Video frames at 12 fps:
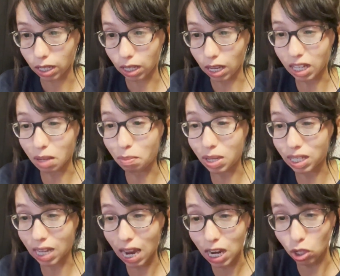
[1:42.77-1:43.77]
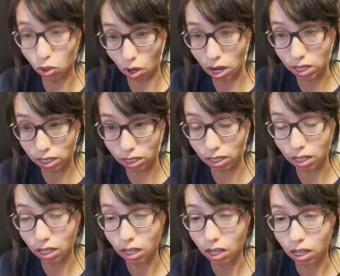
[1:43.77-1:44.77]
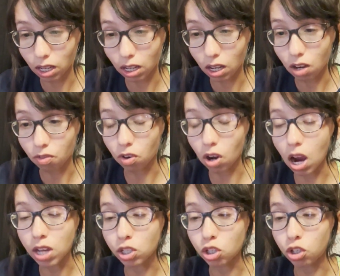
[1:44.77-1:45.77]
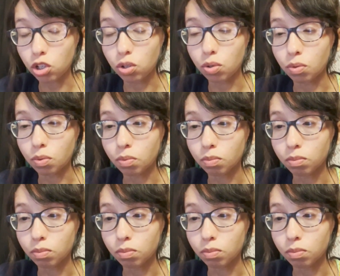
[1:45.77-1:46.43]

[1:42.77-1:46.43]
it can be dangerous for us to